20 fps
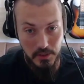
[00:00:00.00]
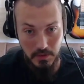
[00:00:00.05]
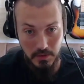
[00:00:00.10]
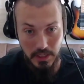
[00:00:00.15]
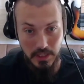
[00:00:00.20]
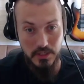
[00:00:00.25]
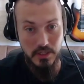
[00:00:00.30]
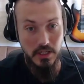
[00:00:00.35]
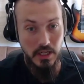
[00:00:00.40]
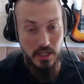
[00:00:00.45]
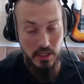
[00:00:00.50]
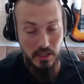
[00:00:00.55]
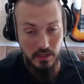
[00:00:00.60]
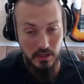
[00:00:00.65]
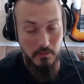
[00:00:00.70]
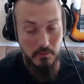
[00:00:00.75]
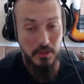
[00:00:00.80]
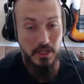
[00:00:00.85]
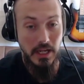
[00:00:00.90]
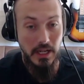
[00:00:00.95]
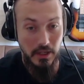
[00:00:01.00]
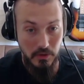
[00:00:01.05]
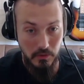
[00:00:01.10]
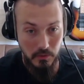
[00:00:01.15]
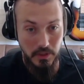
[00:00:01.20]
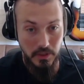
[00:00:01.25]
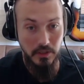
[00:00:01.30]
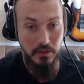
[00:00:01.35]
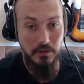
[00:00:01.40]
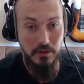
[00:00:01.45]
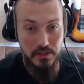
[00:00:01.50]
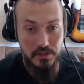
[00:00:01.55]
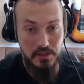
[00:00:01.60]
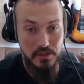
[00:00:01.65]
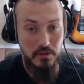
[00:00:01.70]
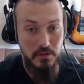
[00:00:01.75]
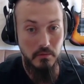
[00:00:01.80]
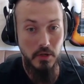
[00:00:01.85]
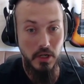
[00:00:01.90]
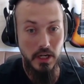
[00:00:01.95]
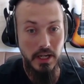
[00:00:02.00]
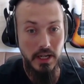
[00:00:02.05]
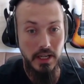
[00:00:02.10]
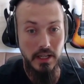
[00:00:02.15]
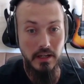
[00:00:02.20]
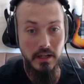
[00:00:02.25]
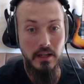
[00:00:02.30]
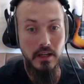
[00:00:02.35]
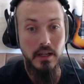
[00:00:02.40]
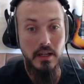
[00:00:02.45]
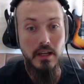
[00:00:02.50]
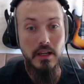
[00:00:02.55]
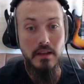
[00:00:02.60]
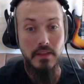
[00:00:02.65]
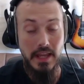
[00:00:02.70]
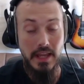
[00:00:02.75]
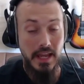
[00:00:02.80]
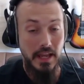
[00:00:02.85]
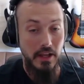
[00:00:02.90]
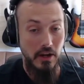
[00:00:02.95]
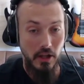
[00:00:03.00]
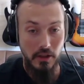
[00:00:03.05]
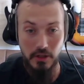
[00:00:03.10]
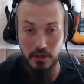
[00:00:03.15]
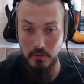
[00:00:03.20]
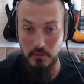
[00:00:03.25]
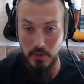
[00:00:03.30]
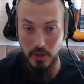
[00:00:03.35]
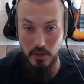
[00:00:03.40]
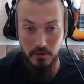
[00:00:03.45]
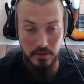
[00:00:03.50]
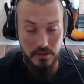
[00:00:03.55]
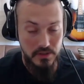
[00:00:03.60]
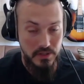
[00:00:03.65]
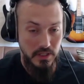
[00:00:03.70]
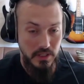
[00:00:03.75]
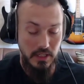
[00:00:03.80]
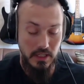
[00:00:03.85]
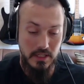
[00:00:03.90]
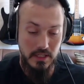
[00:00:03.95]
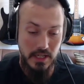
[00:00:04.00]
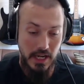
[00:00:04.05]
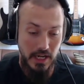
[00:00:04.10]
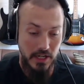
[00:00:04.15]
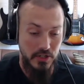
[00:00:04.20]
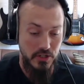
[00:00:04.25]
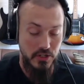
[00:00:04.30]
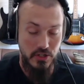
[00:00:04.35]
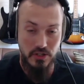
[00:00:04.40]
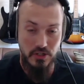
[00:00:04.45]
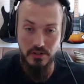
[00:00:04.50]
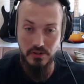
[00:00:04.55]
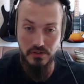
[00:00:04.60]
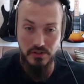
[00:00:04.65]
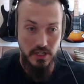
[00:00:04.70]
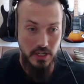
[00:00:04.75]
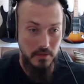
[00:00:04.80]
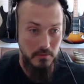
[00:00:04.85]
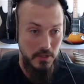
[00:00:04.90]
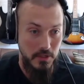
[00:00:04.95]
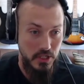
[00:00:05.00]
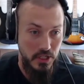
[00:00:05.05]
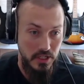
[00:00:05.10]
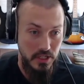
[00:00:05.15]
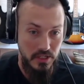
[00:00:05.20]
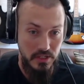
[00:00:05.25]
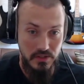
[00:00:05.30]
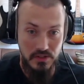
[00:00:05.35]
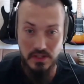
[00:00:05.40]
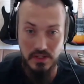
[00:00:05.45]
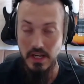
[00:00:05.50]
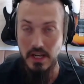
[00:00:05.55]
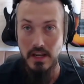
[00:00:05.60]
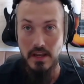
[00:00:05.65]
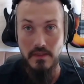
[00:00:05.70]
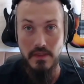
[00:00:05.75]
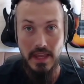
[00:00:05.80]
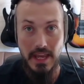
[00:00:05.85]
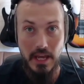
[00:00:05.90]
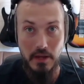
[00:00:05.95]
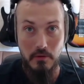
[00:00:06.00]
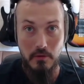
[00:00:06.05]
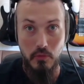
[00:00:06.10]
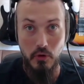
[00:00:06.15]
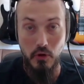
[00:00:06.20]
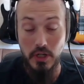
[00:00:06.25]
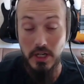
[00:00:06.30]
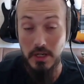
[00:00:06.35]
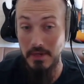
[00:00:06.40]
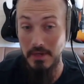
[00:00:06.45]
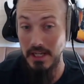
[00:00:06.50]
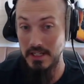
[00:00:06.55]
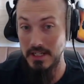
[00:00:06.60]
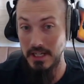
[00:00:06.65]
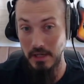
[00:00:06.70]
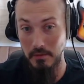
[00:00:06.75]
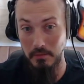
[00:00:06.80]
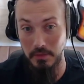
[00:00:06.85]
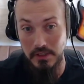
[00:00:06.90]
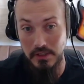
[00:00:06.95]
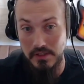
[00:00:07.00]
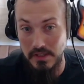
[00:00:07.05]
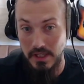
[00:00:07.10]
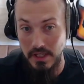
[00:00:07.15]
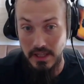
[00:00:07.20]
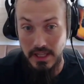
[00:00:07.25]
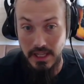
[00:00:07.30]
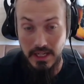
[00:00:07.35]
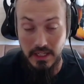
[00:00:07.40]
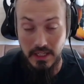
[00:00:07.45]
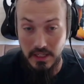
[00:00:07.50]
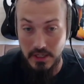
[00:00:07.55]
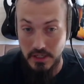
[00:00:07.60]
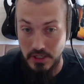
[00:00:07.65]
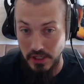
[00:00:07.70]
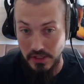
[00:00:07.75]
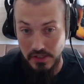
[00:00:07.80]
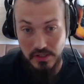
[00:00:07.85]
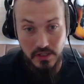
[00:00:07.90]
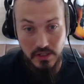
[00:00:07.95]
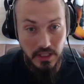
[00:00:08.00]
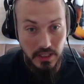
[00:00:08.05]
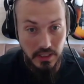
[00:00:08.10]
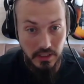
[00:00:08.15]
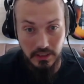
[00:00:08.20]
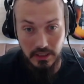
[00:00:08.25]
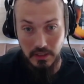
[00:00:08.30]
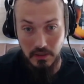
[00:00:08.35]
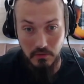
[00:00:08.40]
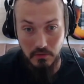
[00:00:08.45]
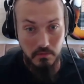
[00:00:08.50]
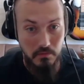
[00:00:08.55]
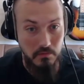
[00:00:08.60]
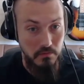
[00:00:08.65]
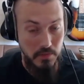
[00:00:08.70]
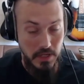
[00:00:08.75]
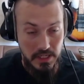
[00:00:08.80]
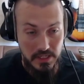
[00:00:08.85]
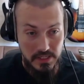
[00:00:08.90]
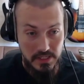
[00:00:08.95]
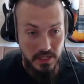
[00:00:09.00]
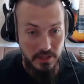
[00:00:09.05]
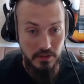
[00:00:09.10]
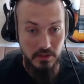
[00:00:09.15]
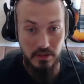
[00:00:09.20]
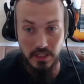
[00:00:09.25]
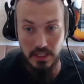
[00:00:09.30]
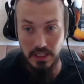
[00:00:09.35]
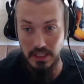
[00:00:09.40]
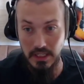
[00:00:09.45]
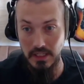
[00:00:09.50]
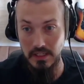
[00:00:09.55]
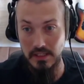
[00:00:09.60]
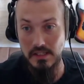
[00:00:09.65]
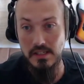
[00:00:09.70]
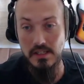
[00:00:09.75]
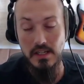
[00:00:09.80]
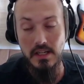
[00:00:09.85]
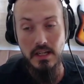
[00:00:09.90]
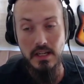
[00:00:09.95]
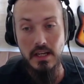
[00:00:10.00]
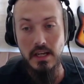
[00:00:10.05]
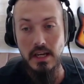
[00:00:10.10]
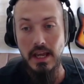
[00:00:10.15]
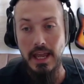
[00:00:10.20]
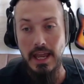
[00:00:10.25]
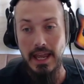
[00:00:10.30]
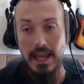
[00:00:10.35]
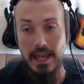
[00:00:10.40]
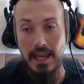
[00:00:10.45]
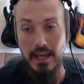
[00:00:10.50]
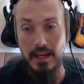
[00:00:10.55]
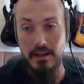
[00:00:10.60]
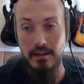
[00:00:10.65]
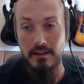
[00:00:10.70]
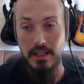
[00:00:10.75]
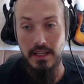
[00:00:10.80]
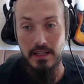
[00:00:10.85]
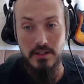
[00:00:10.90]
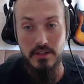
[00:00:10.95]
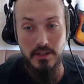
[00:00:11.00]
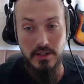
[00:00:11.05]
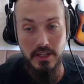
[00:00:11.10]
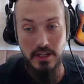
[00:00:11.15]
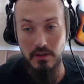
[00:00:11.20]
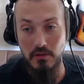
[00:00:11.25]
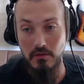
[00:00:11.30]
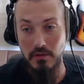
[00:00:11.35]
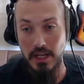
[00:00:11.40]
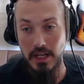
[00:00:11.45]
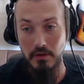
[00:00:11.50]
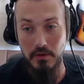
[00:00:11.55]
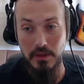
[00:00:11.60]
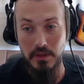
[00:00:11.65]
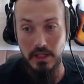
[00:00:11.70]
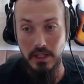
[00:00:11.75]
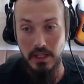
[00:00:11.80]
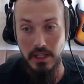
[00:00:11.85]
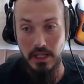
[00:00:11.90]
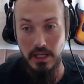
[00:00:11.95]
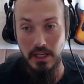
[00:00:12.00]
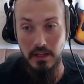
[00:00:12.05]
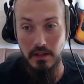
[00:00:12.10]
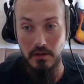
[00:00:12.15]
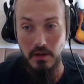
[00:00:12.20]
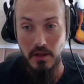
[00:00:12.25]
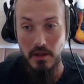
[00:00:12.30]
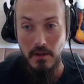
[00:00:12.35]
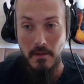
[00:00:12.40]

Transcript: we educated them on how to wield this new brand. They had all the components they need, textures, images. They had pre-made templates that they could adjust slightly based on their needs. And they took it and ran with it. And